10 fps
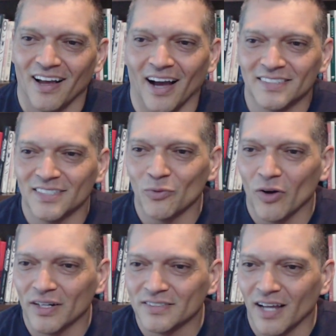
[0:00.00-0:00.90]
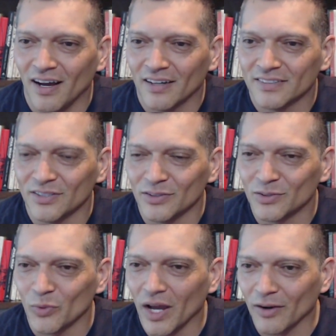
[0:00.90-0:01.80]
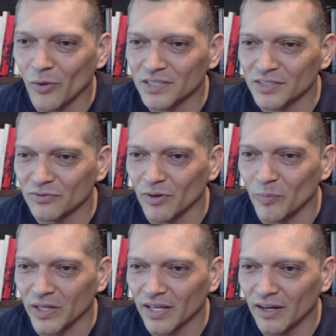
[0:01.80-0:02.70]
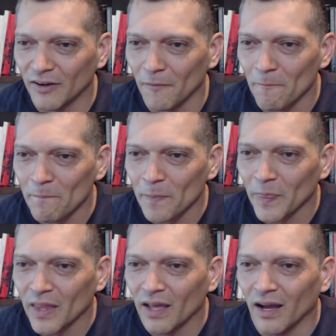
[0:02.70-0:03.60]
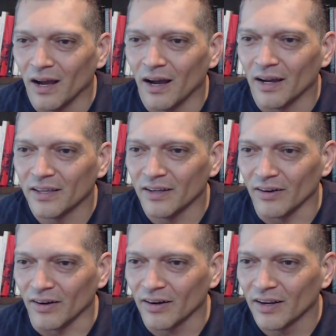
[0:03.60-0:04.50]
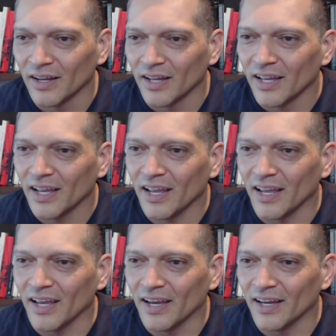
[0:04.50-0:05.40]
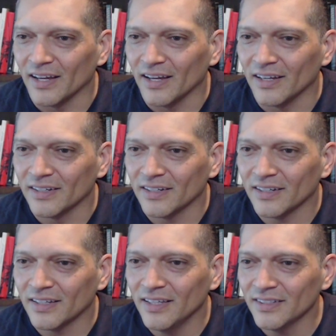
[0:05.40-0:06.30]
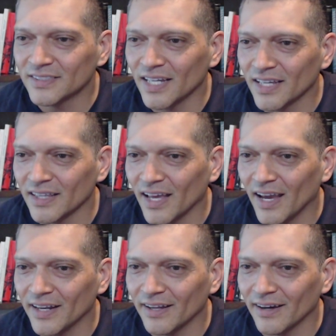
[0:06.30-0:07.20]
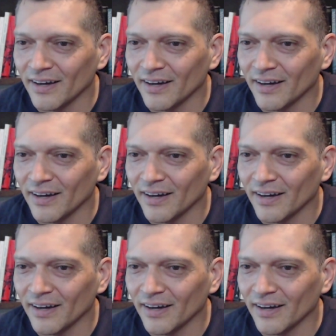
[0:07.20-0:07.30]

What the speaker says: I did want to talk to, so we got a question from Miguel here, and he's saying that